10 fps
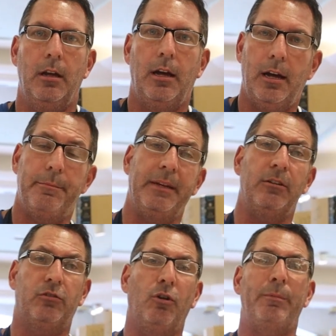uh,
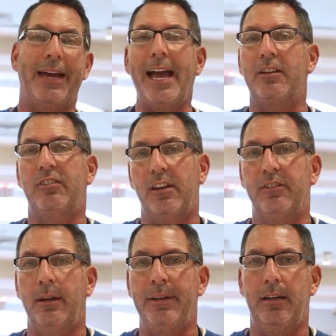being sold by X
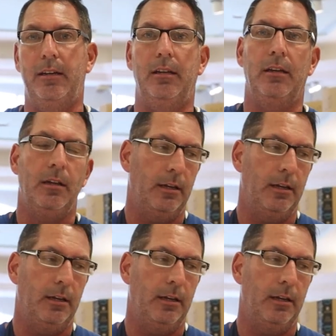S Limited.